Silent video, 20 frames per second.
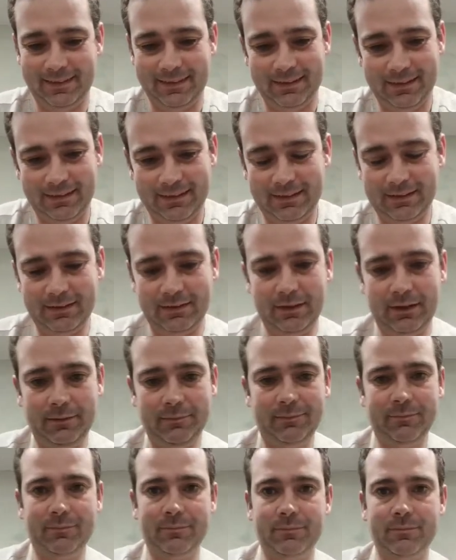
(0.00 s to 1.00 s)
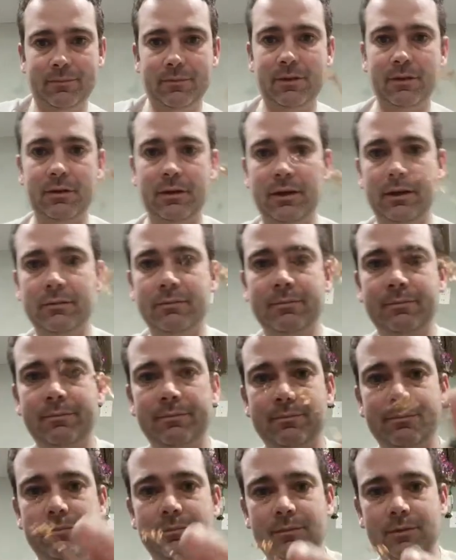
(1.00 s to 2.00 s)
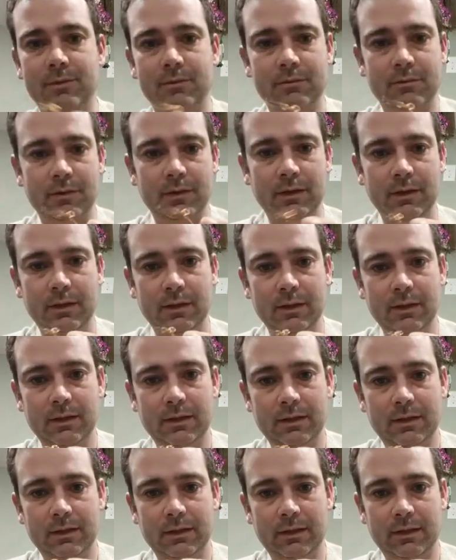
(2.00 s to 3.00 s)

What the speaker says: Okay, so again, not